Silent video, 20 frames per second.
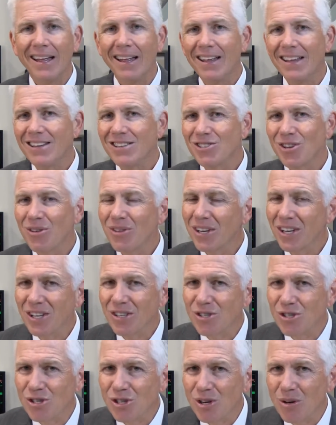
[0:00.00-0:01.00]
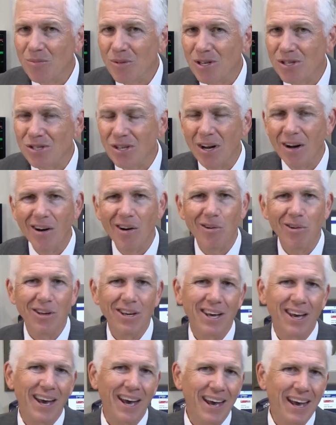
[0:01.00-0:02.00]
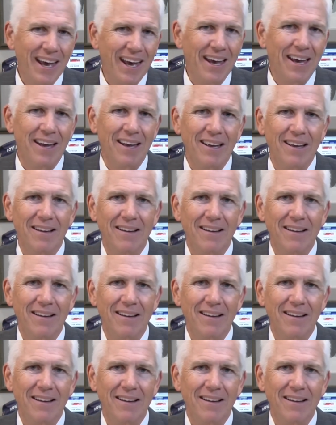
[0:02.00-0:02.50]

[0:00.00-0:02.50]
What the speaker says: So the consumer's okay.